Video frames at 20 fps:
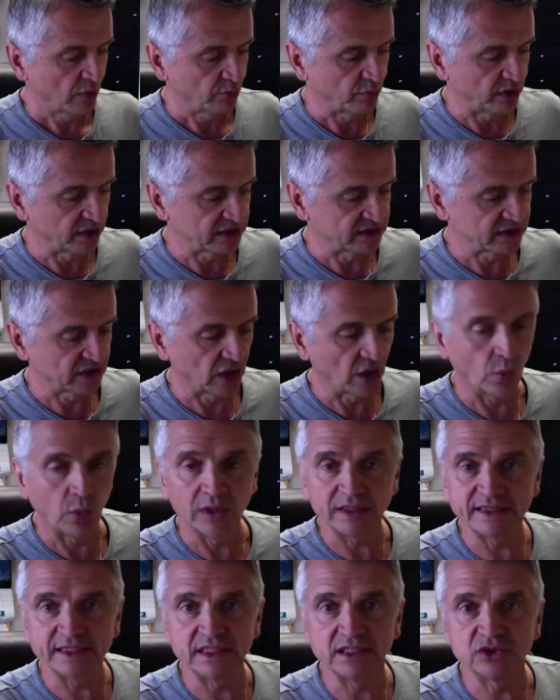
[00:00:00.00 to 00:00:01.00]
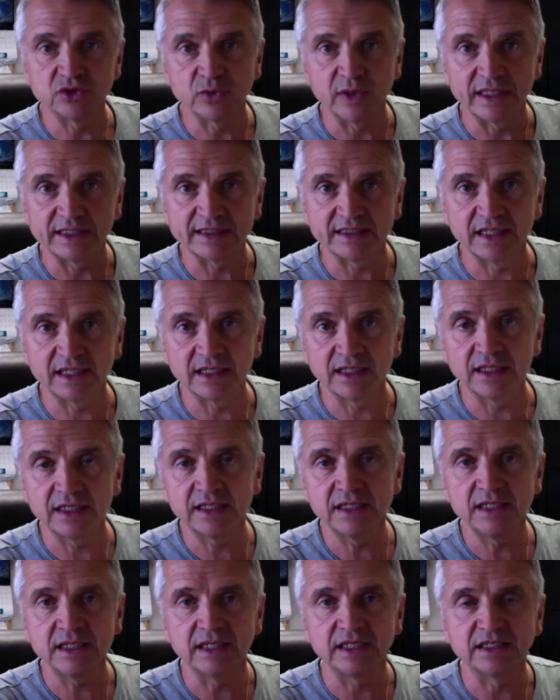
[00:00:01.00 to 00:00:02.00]
But what's
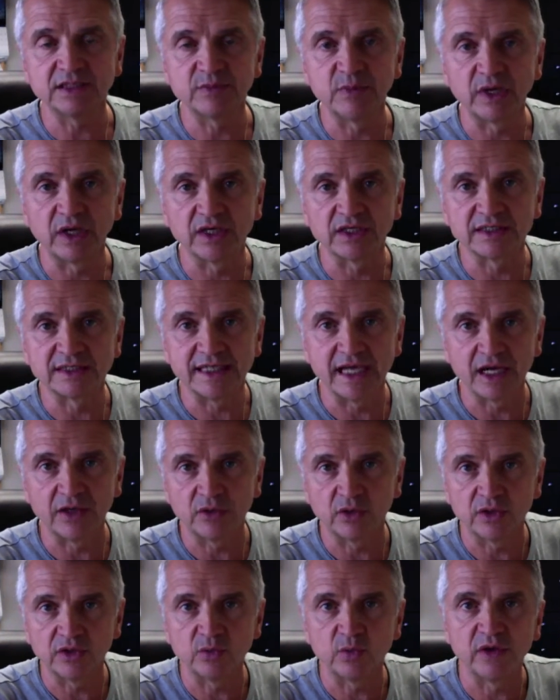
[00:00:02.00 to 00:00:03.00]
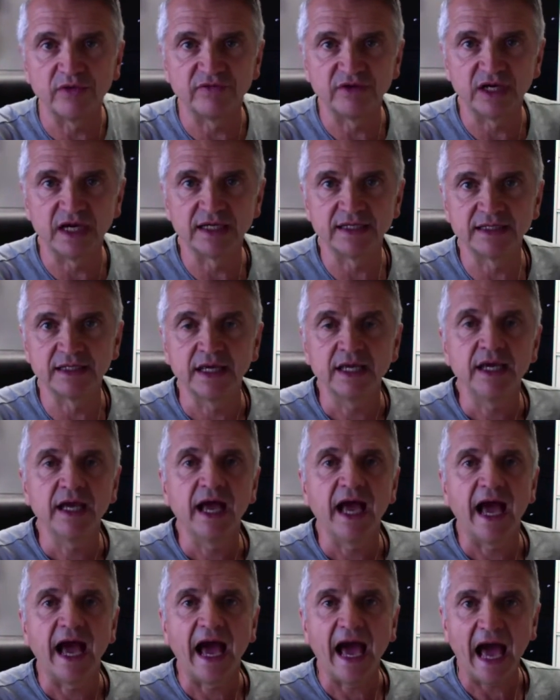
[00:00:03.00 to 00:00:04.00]
interestingly is because now that we've done
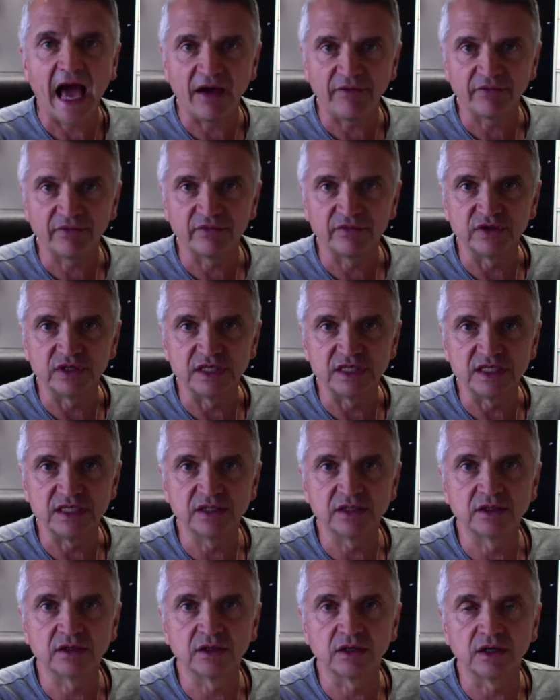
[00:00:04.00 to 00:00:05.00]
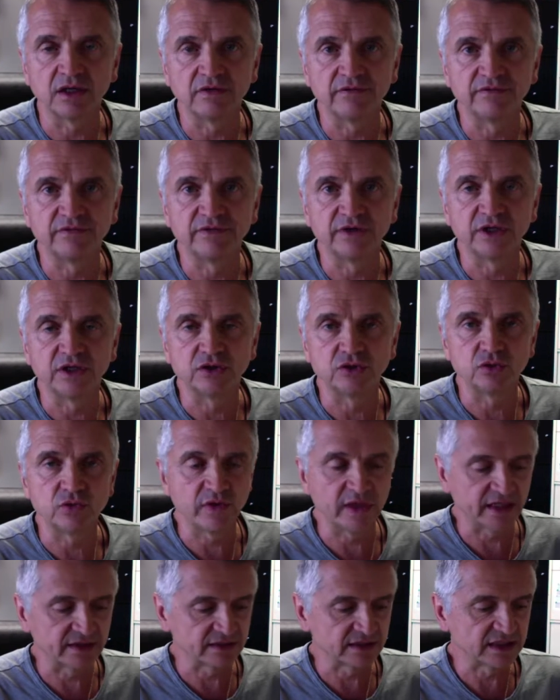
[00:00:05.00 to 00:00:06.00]
half of the year of
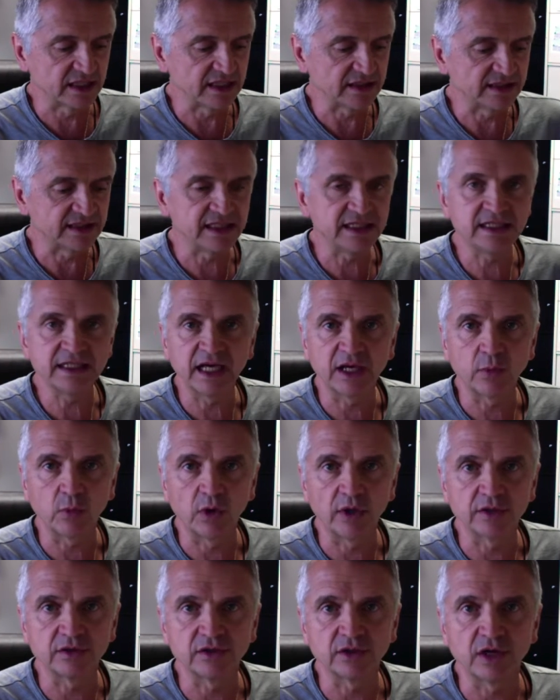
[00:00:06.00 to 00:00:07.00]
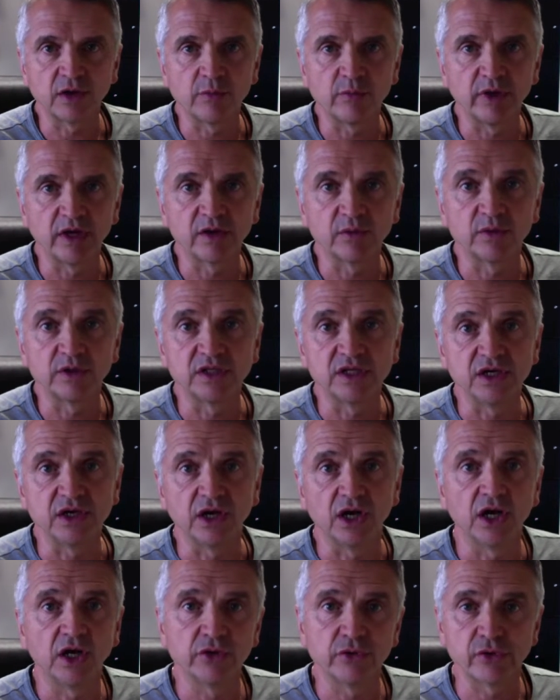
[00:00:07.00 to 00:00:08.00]
2018, I wanted to compare with the
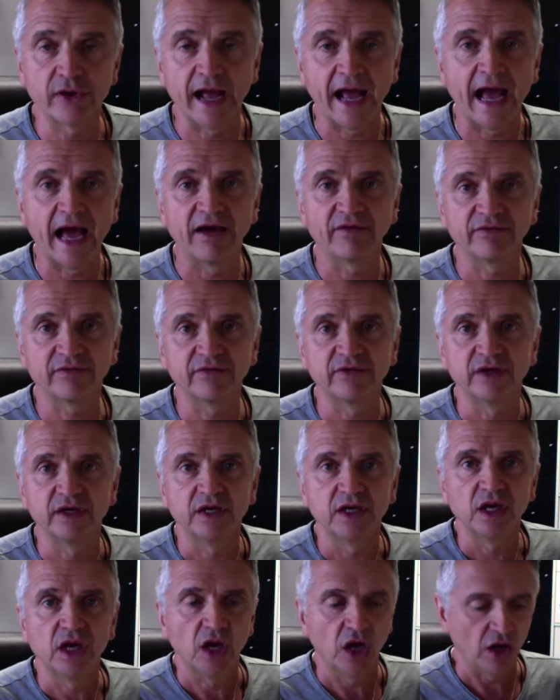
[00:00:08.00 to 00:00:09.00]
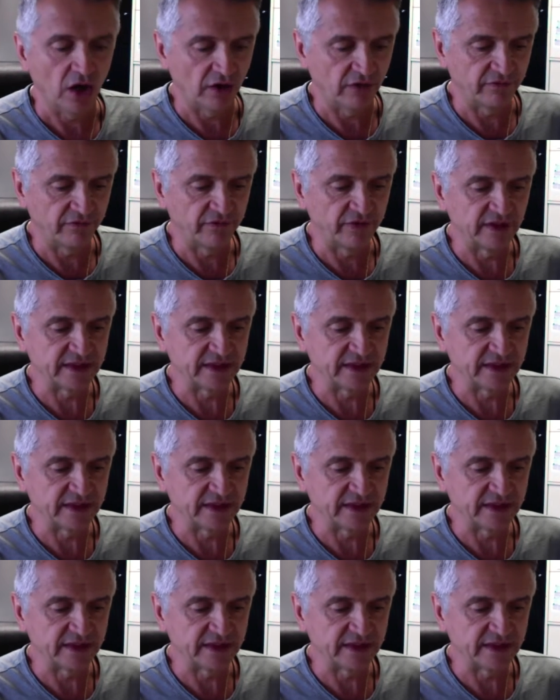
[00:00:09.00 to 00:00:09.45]
other half of